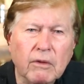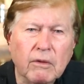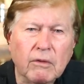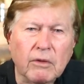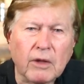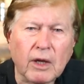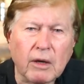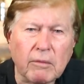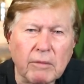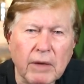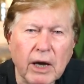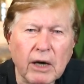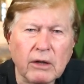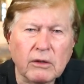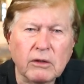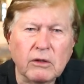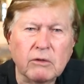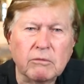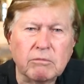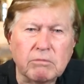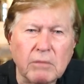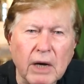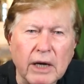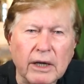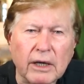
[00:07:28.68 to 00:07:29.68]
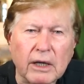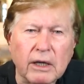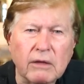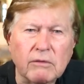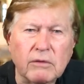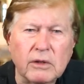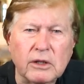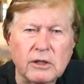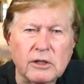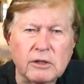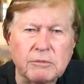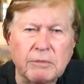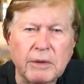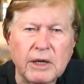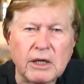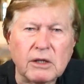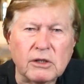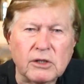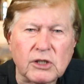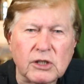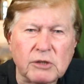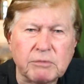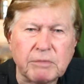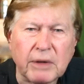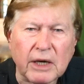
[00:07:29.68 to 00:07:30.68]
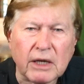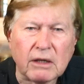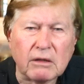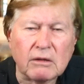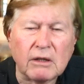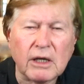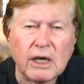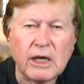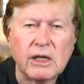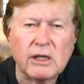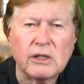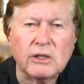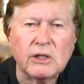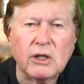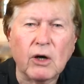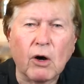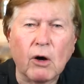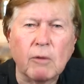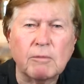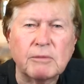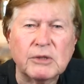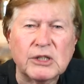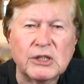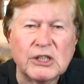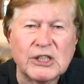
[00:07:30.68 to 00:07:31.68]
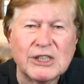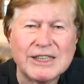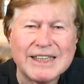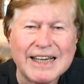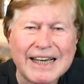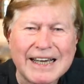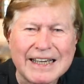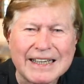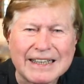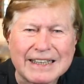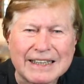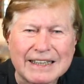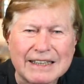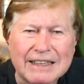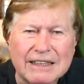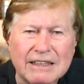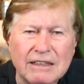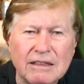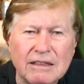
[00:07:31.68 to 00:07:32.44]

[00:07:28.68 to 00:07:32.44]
The amount of money that is being spent is obscene